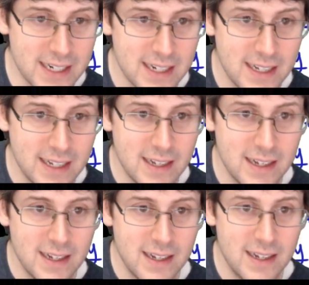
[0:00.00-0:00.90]

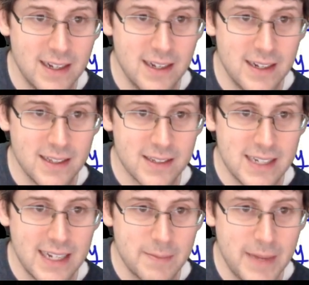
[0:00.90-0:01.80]
It looks
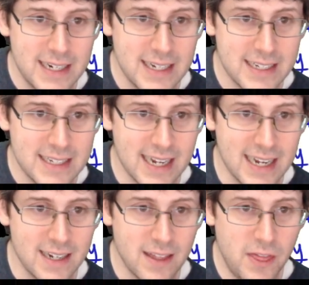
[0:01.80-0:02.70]
like mine hits
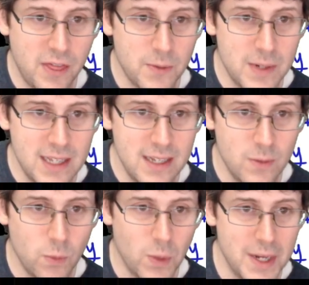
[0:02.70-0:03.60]
at 3,
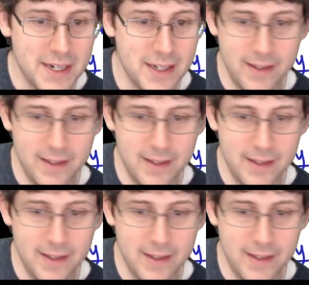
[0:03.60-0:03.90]
1.